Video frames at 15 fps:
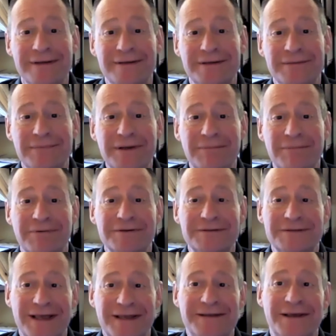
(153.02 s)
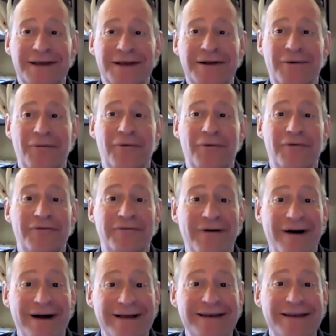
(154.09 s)
to be presenting on
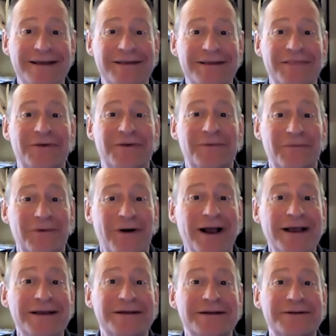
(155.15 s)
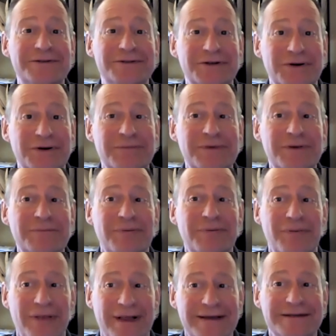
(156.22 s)
finding the right German
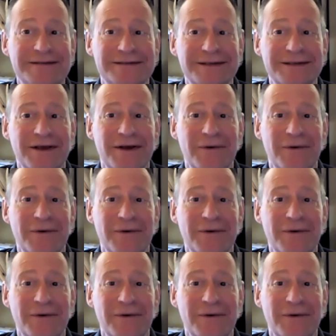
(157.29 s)
place